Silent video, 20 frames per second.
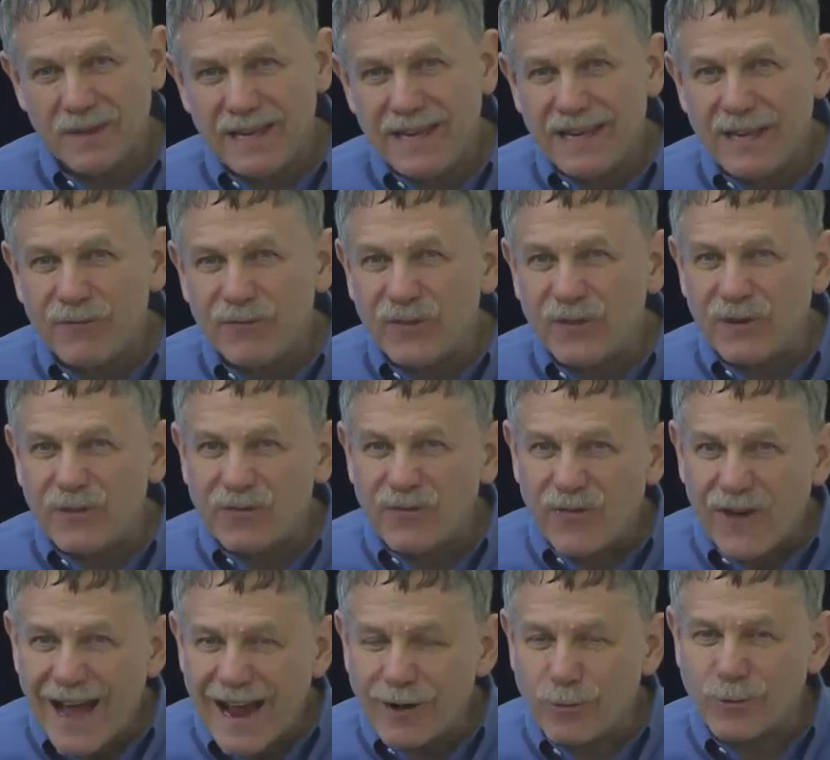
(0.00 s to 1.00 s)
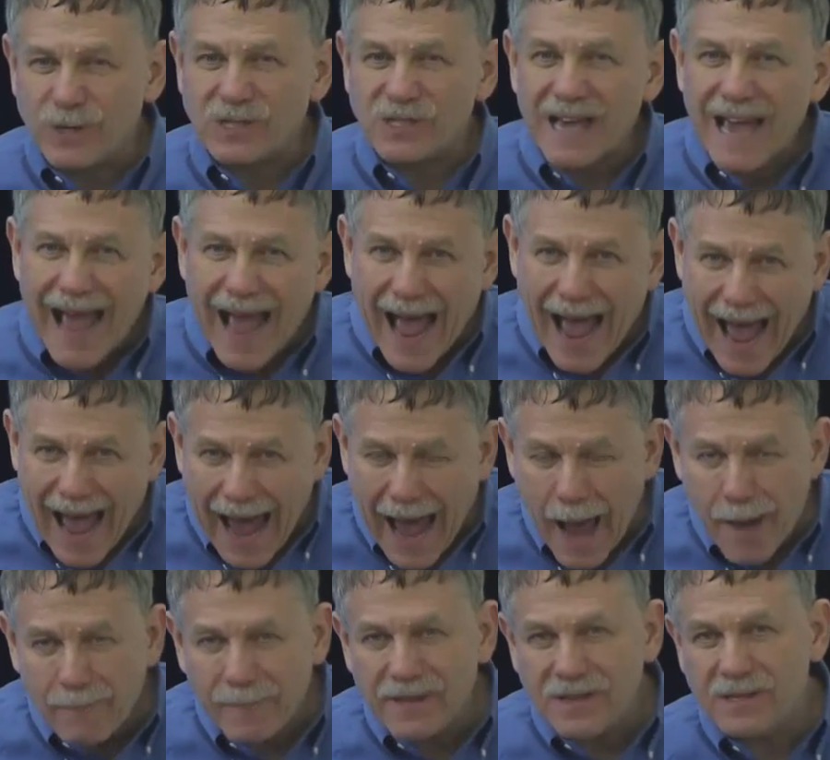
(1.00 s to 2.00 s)
if the virus
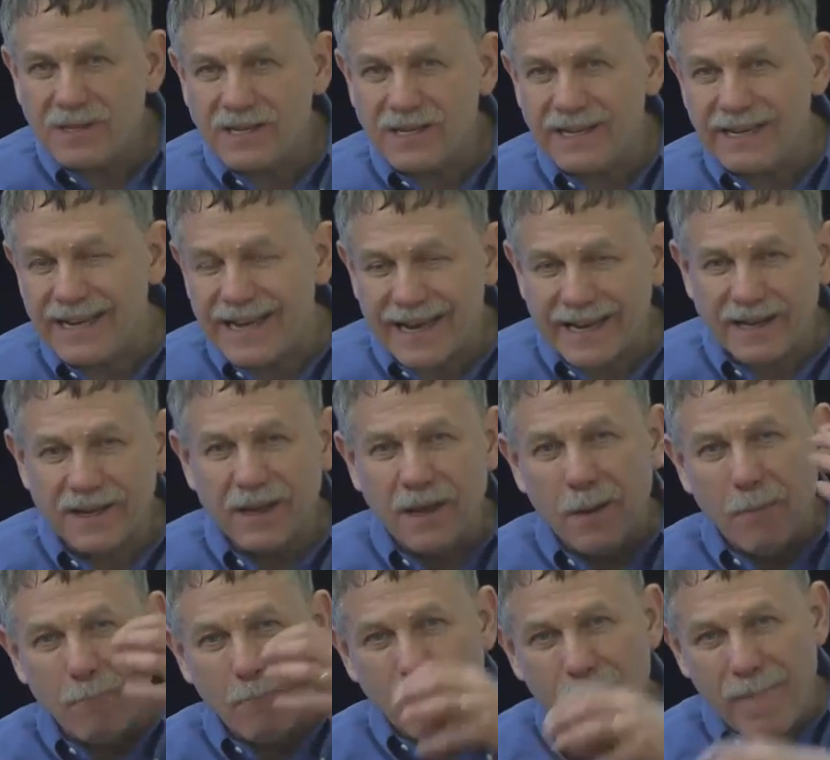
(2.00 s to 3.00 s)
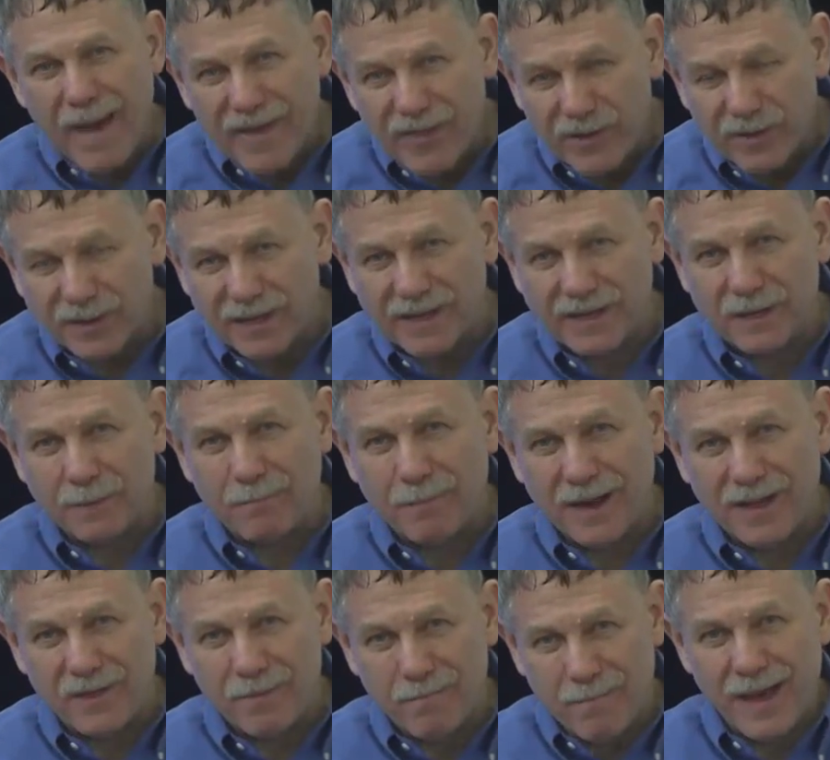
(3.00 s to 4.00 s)
happened to get methylated
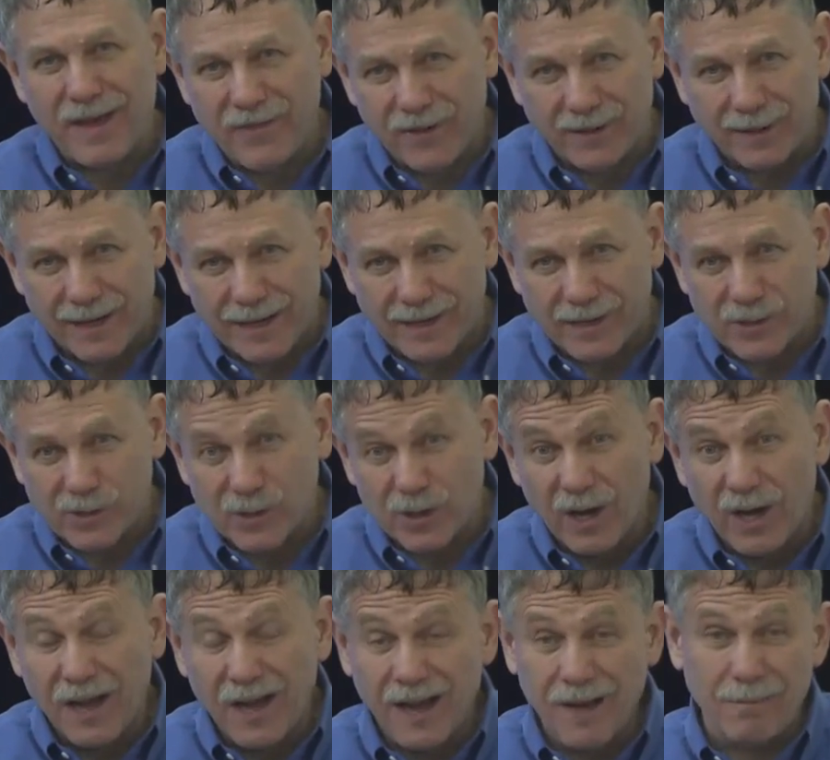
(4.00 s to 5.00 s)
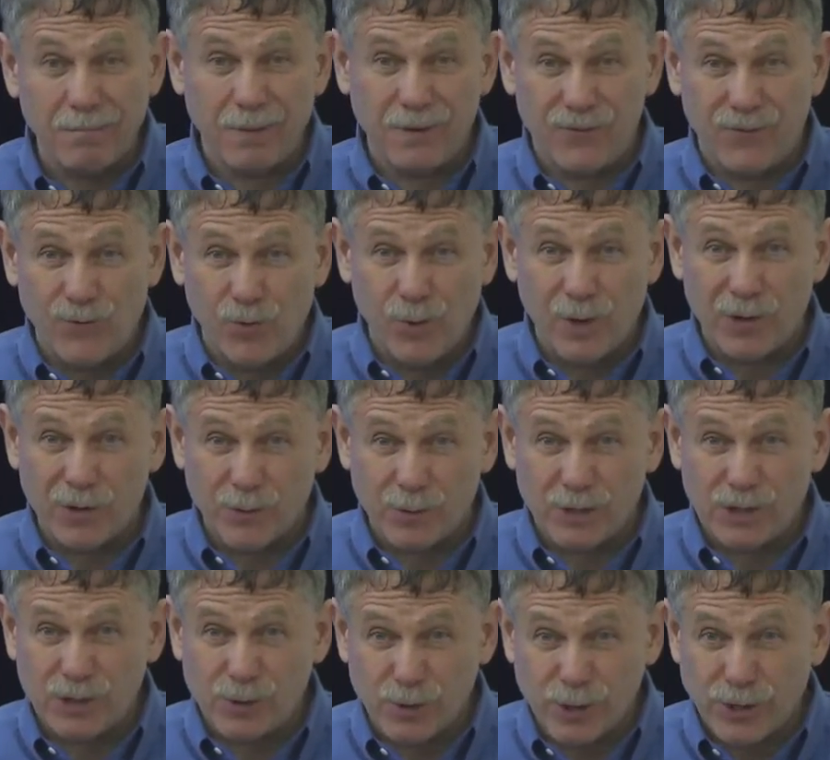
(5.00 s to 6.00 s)
by the methylase before the
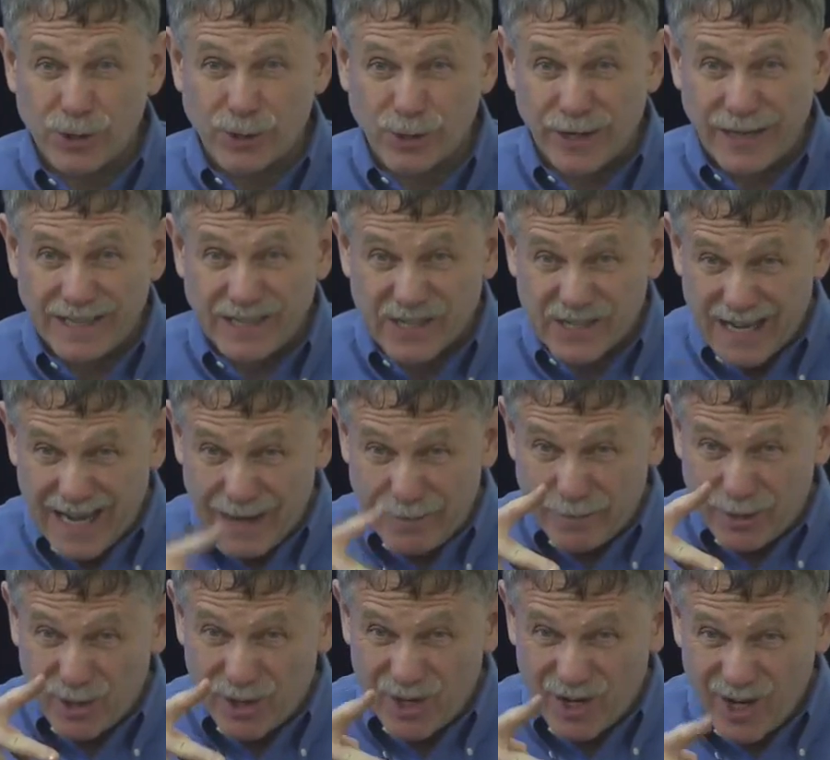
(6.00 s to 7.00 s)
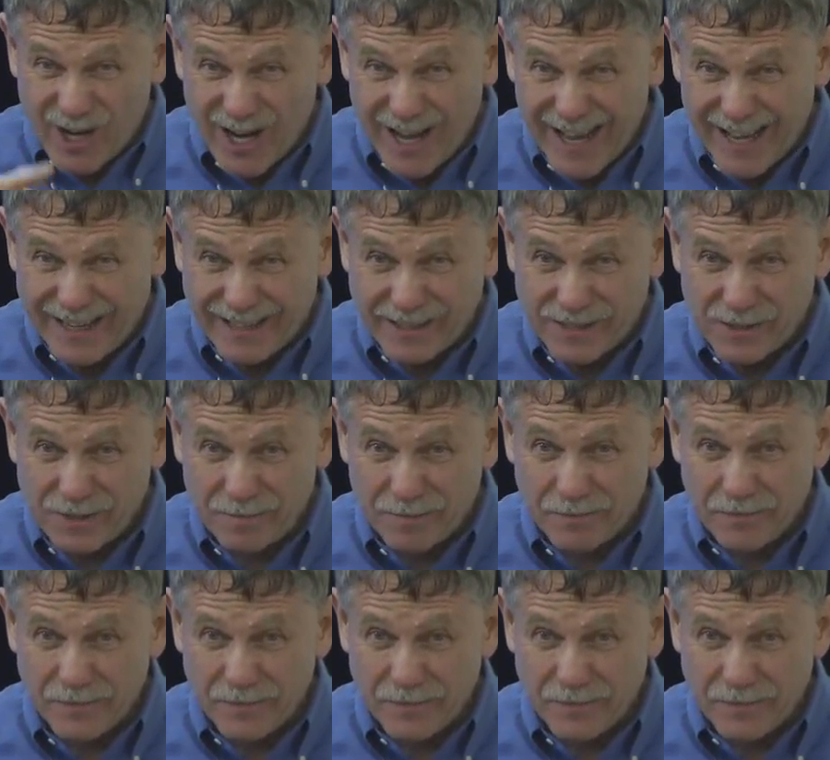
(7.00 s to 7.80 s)
restriction enzyme could cut it?